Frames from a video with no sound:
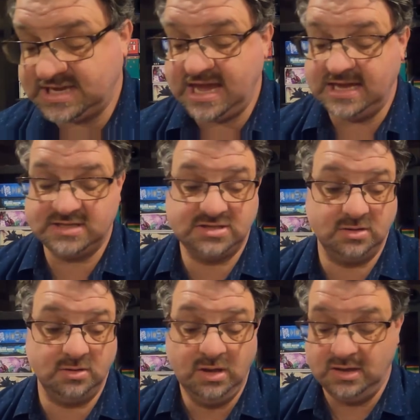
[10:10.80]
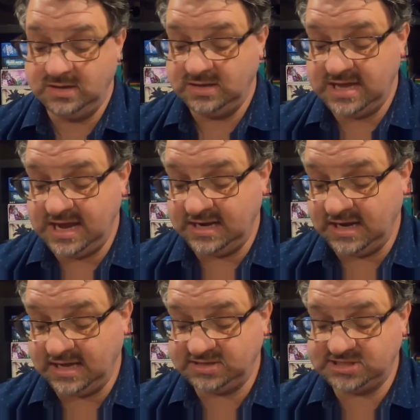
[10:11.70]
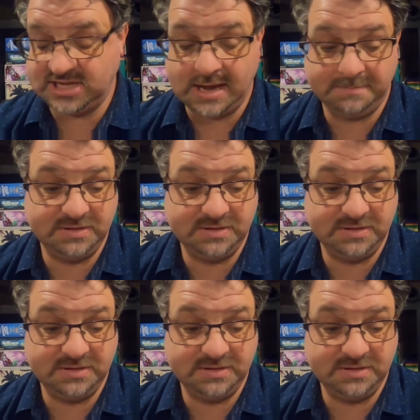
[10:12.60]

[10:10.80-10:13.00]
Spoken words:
cancel cannot stop